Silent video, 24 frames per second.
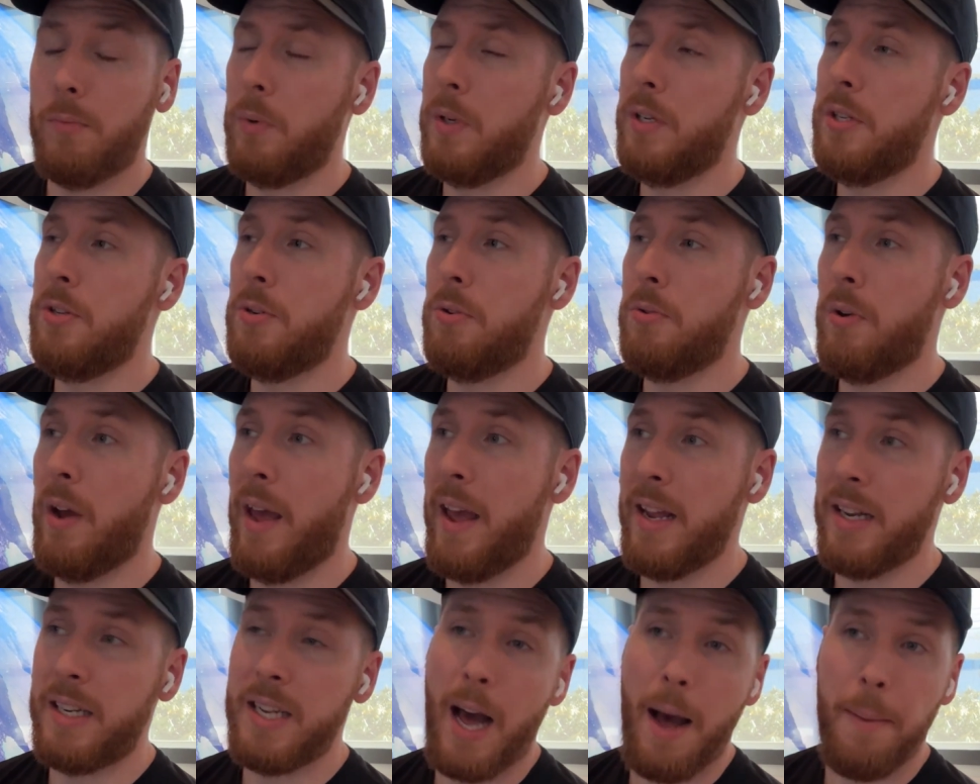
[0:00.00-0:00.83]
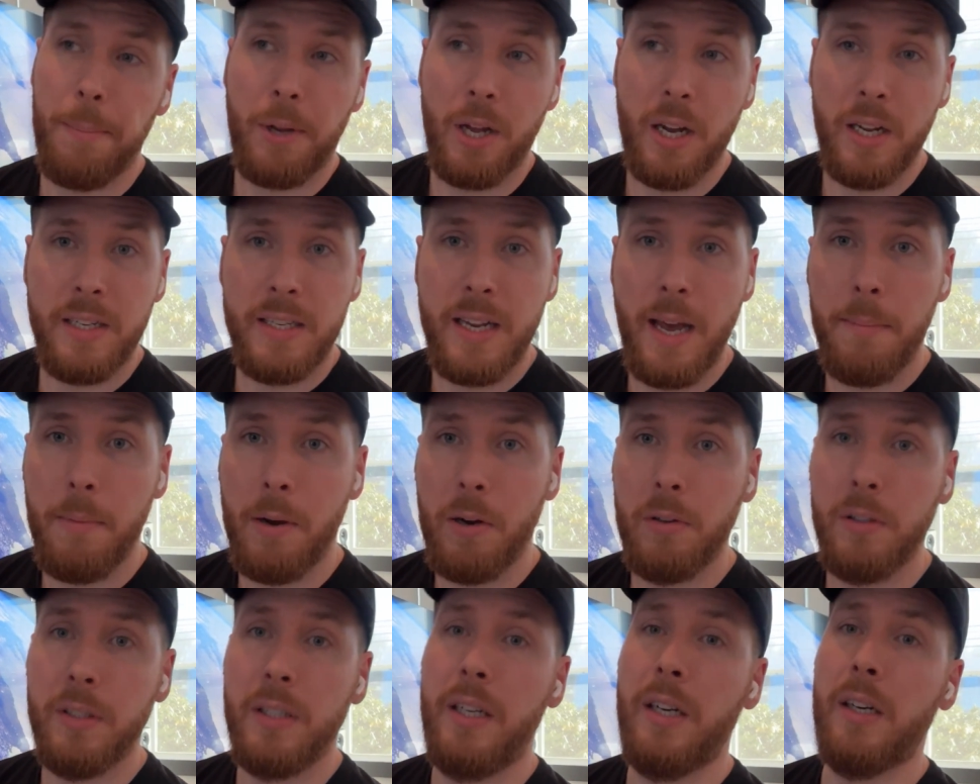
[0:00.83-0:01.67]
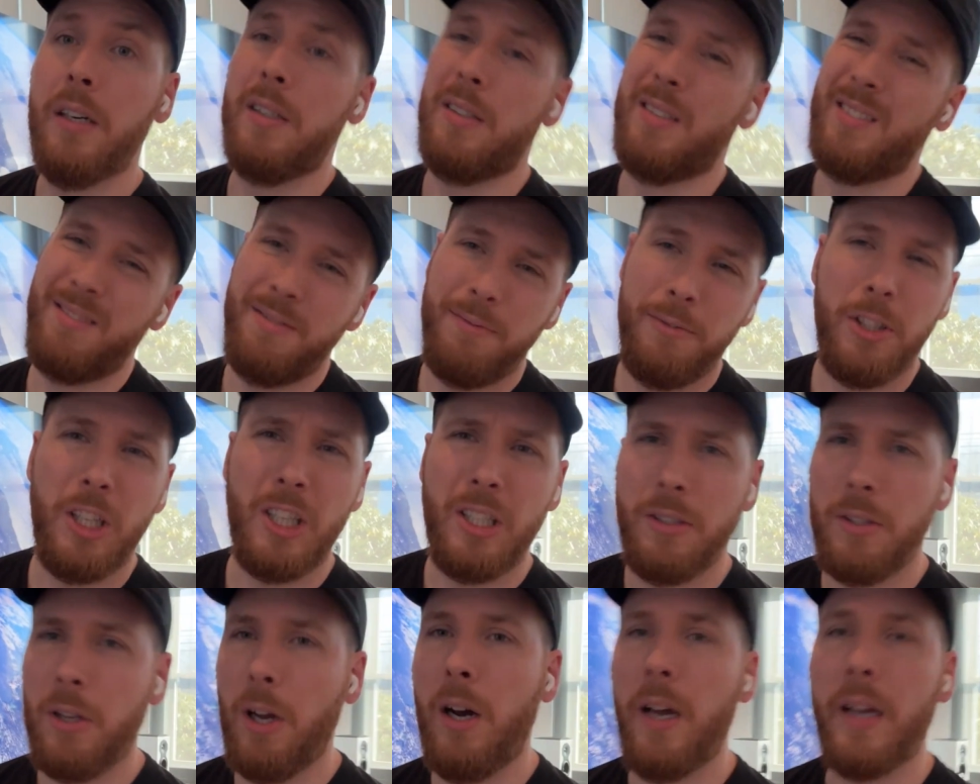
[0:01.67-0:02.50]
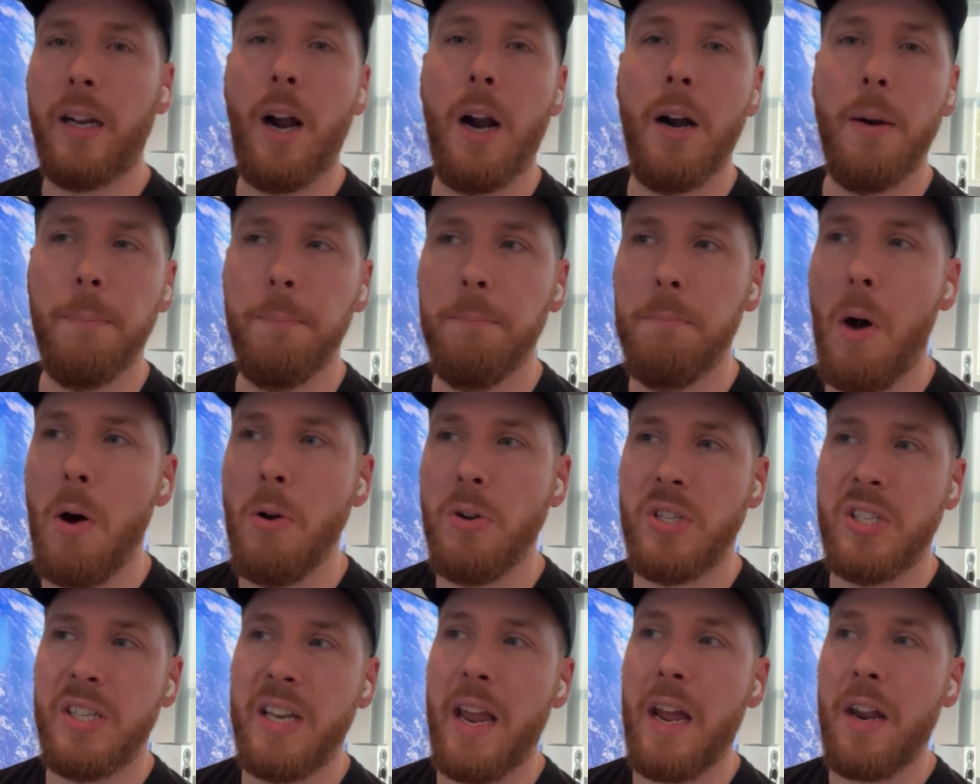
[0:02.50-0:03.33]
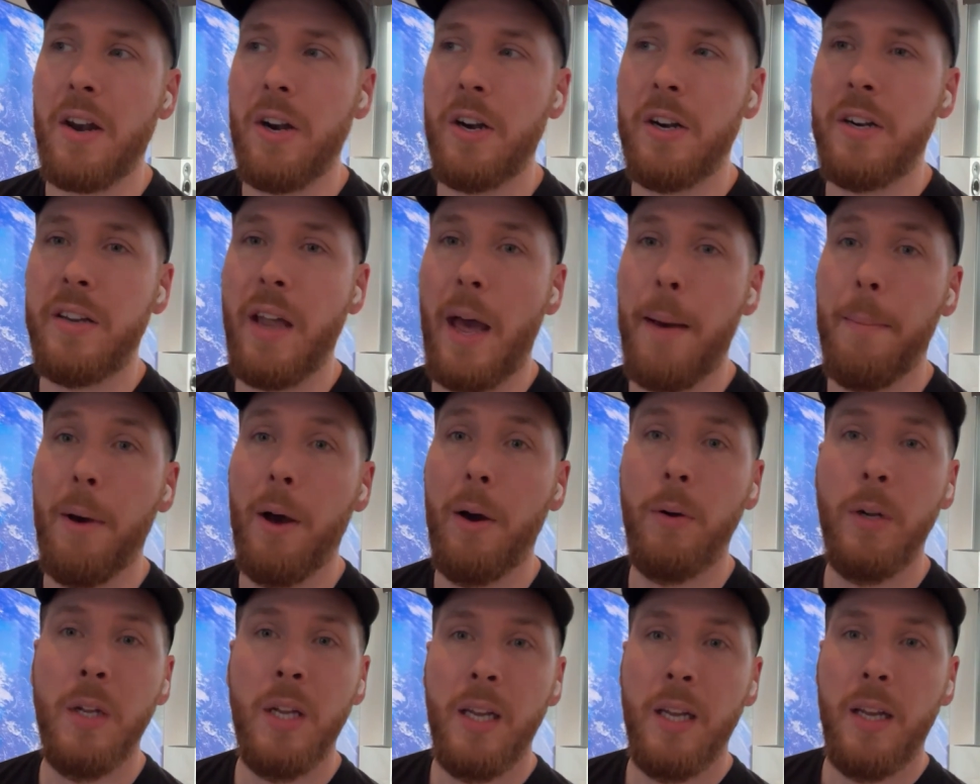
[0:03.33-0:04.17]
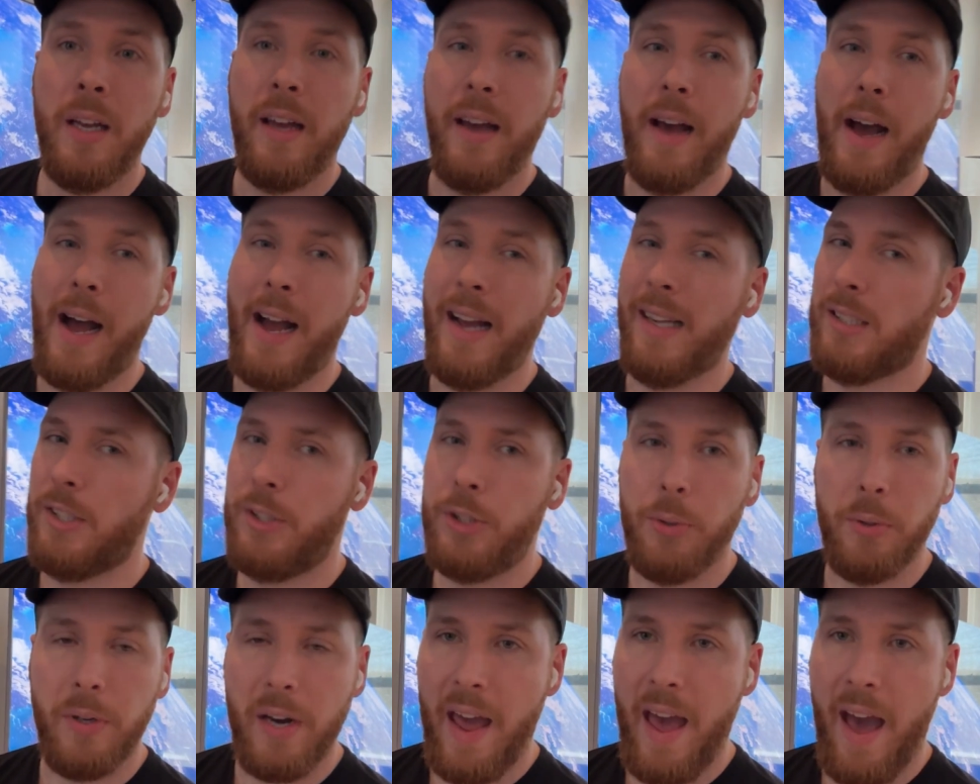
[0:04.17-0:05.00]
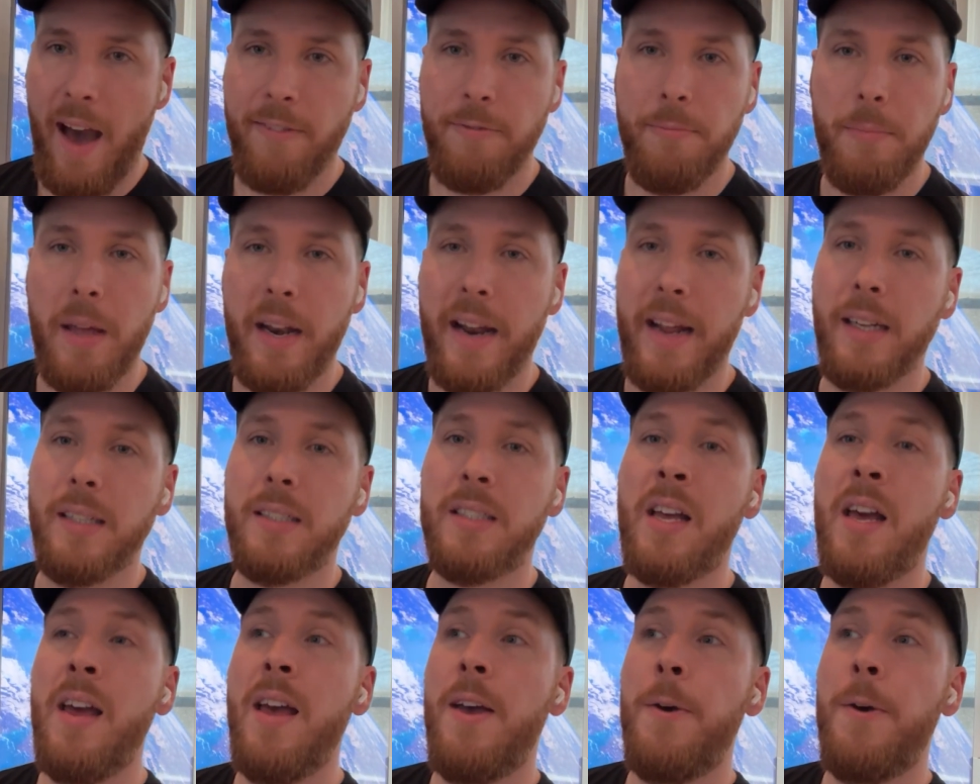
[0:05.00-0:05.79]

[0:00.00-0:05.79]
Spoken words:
We do a Top Gun demo in here, is like our most standard demo. It's 2.5 minutes.